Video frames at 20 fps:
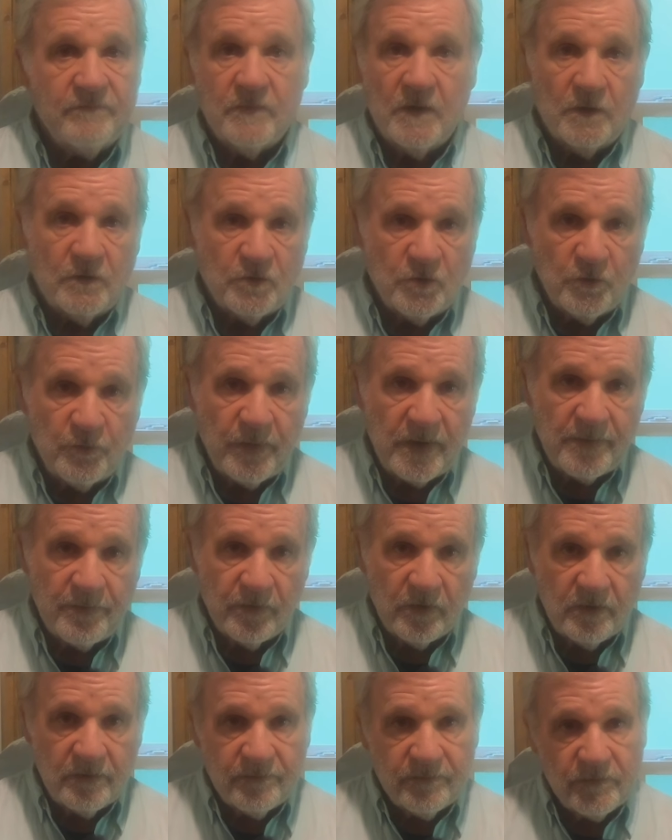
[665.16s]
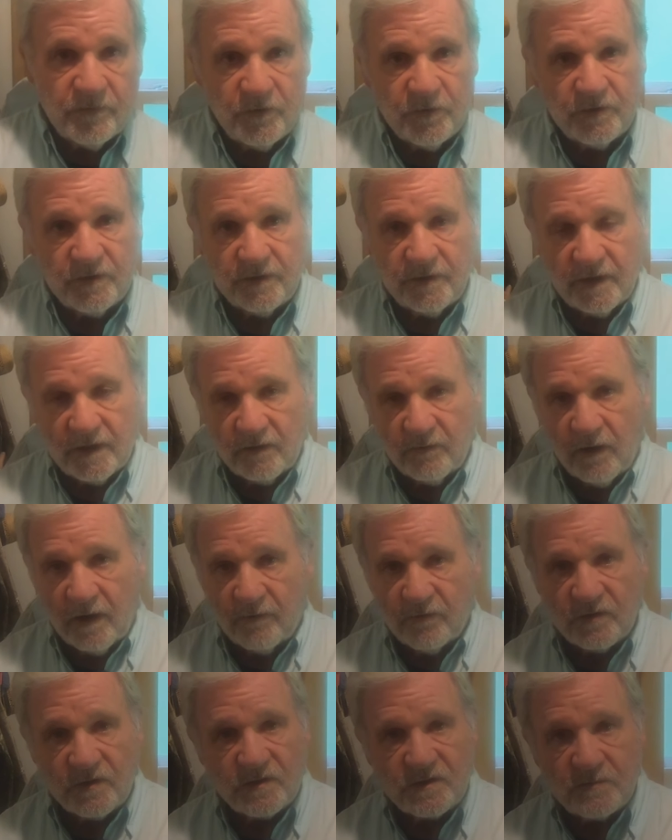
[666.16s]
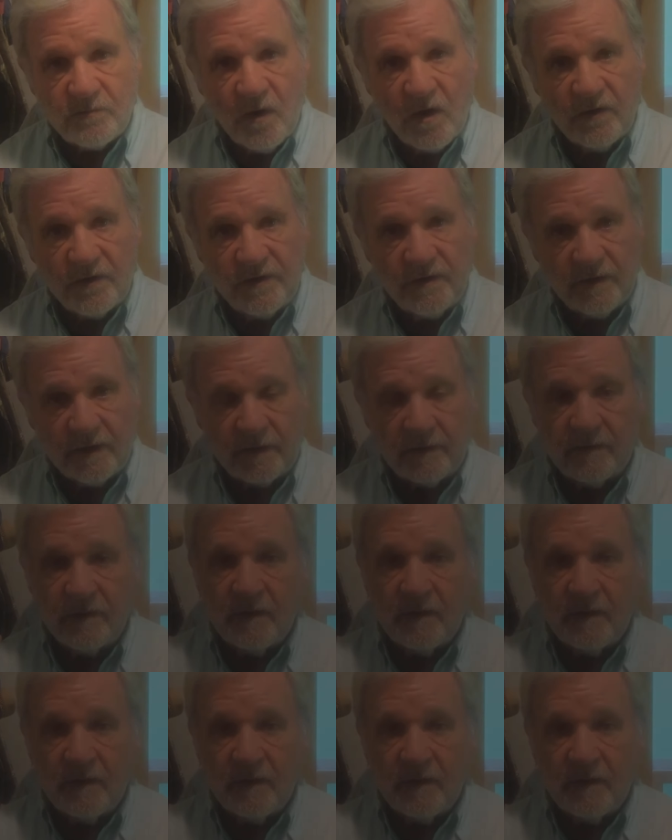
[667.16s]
2 people, you can get away with a small unit.